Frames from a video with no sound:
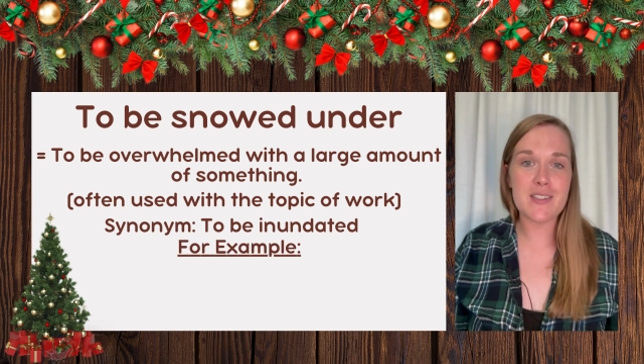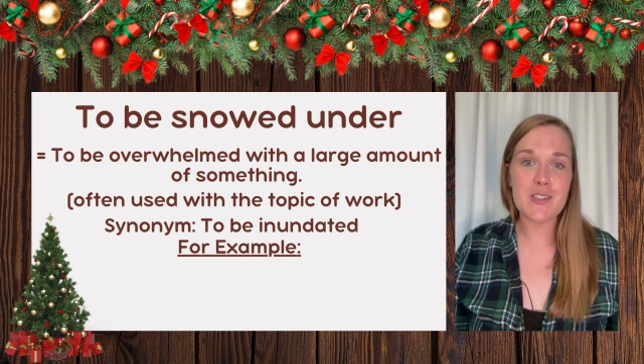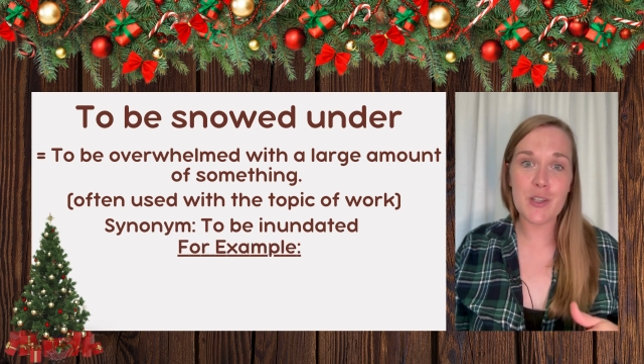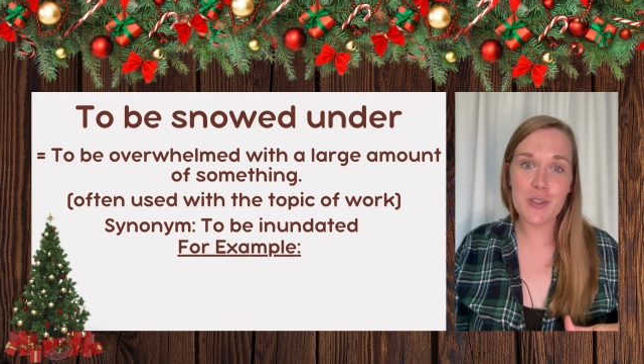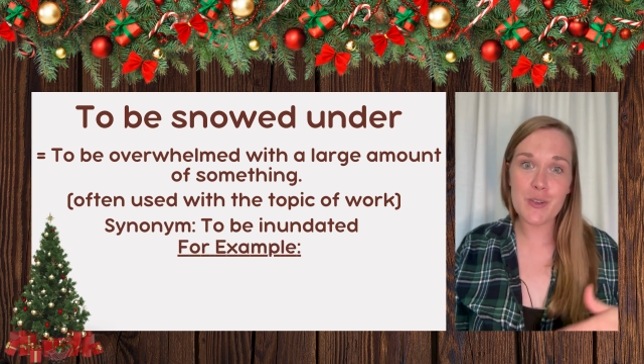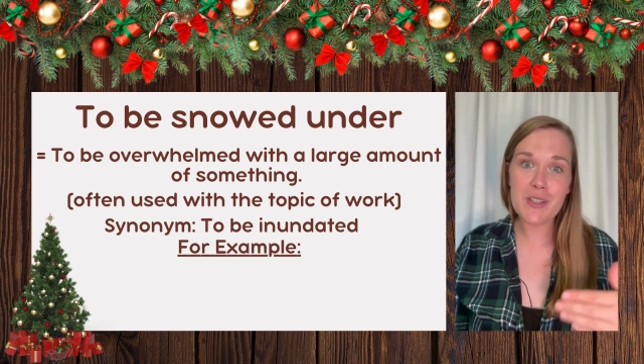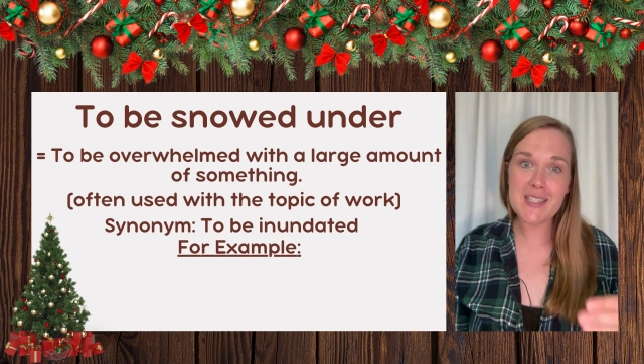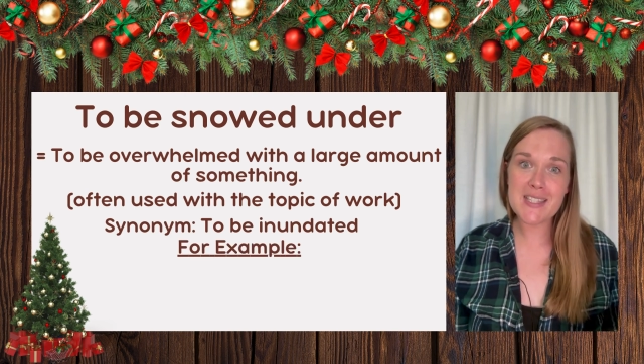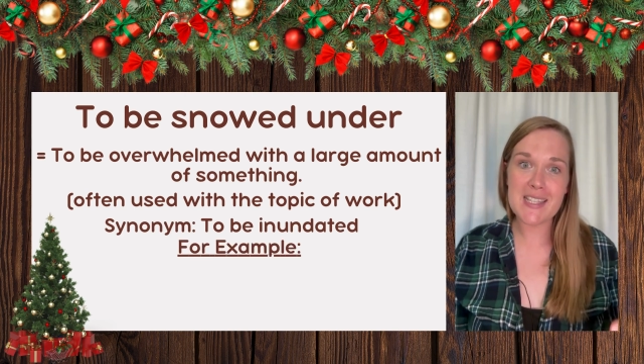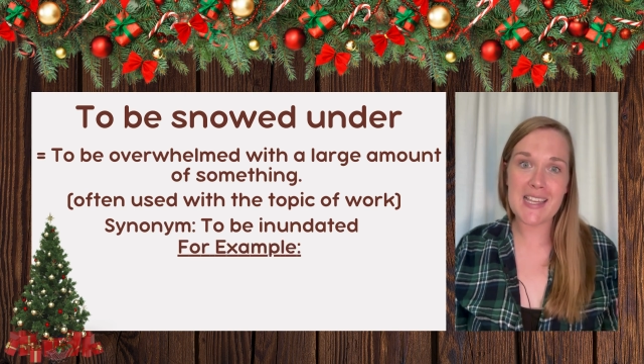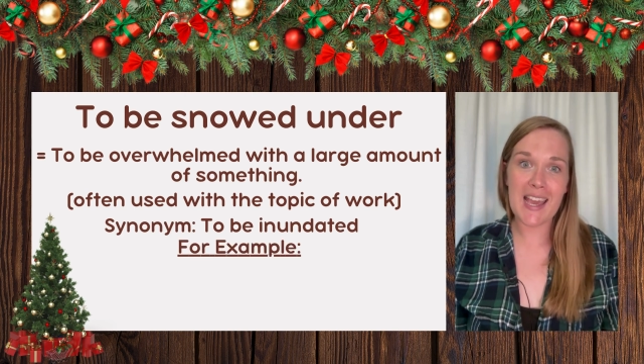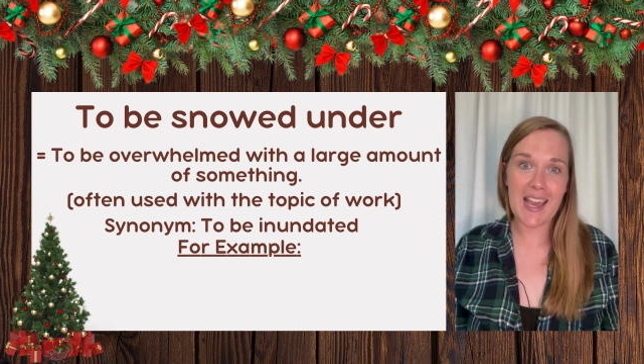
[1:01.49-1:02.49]
so you can
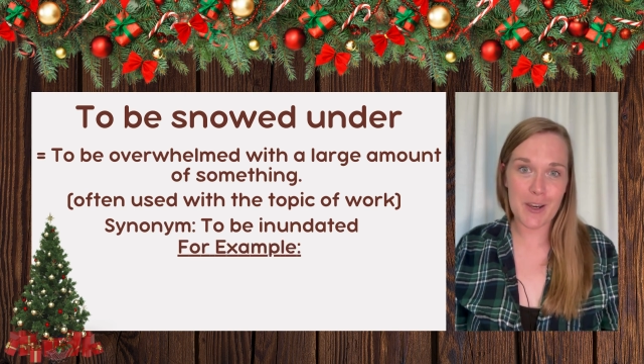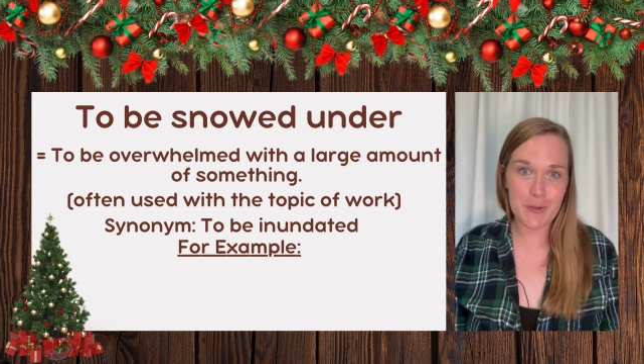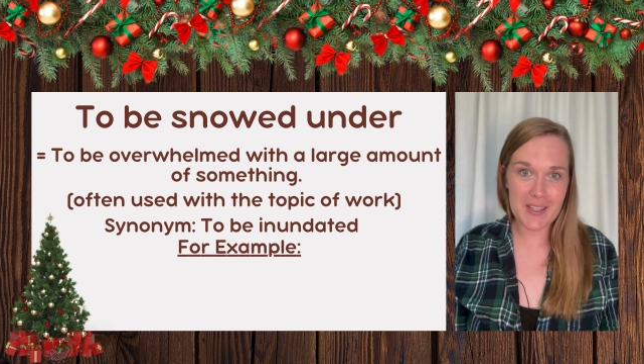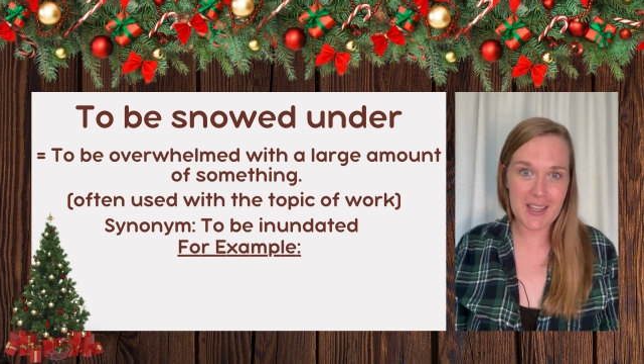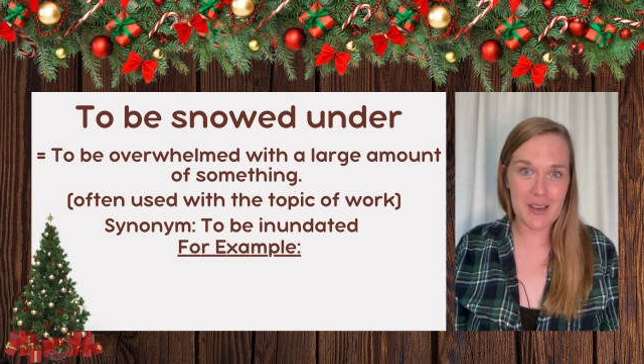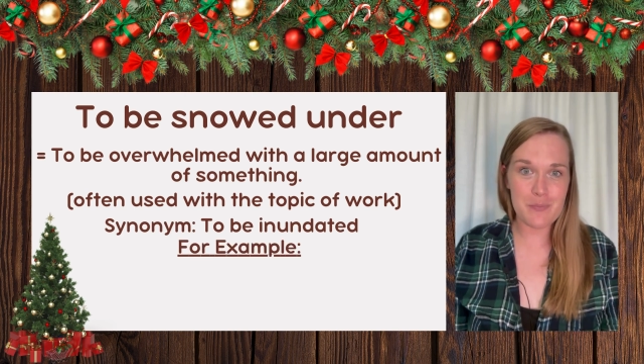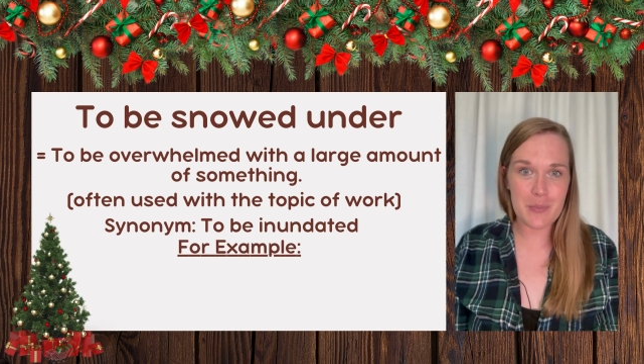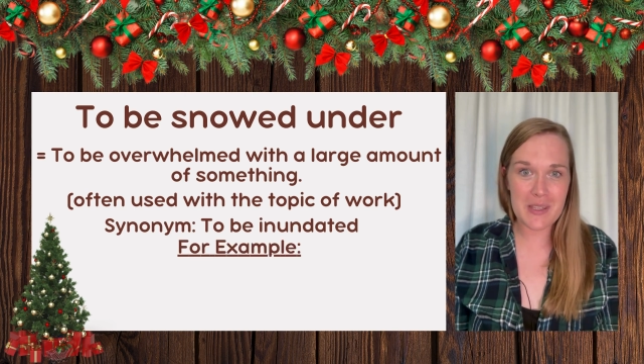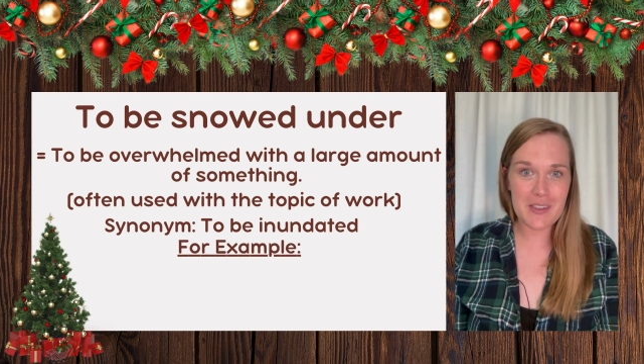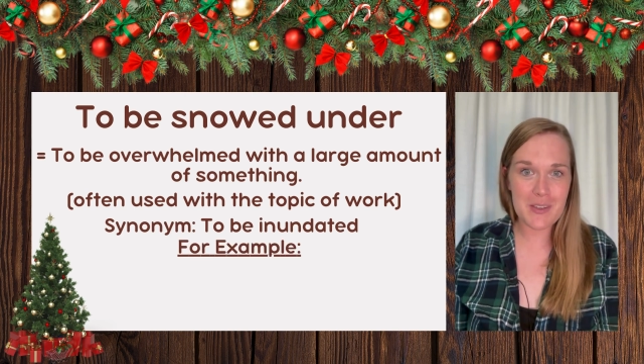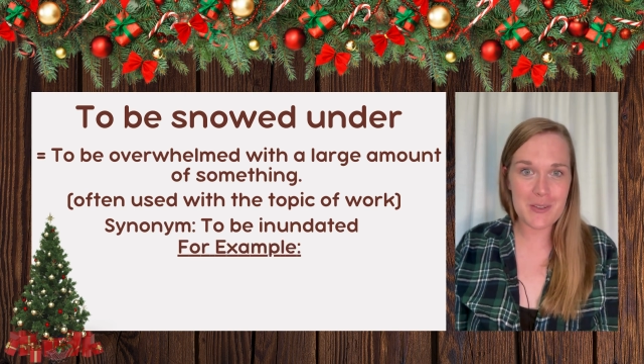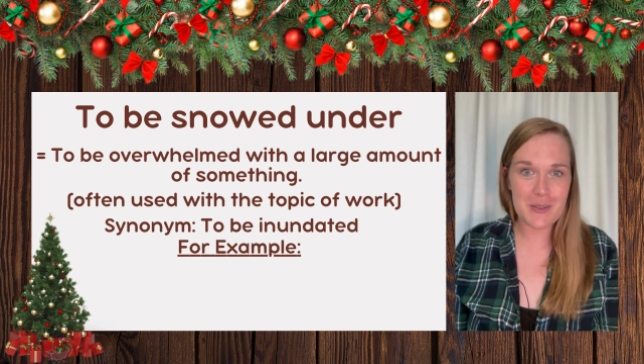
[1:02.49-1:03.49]
see how it can be
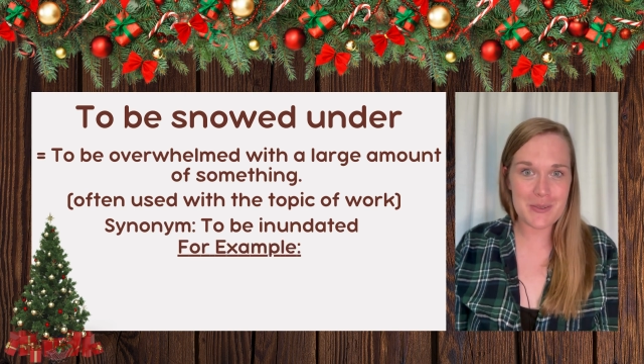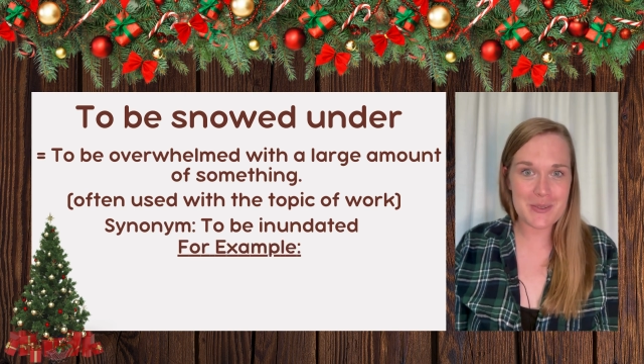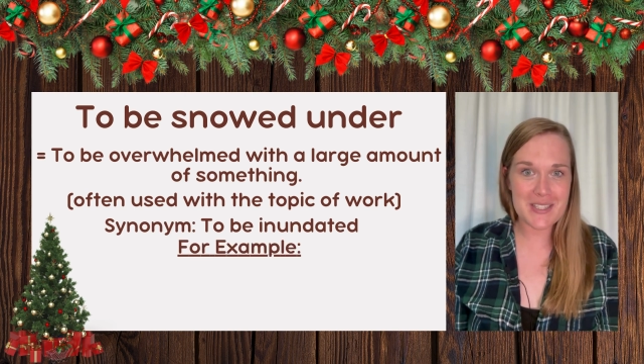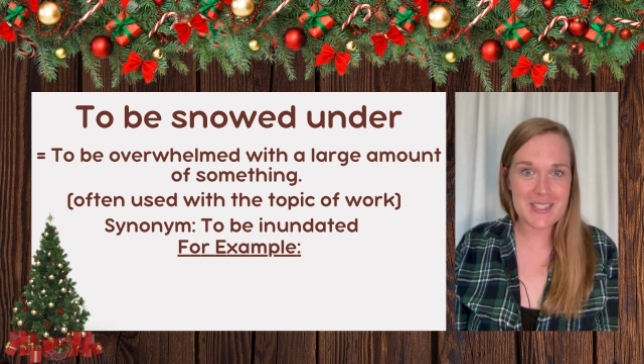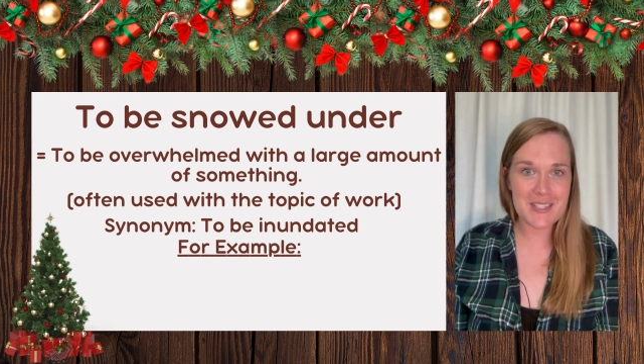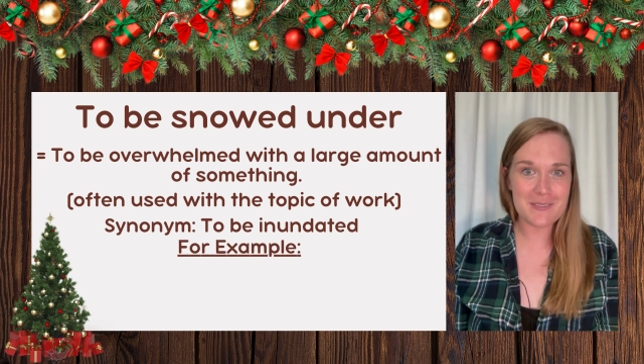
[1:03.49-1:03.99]
used.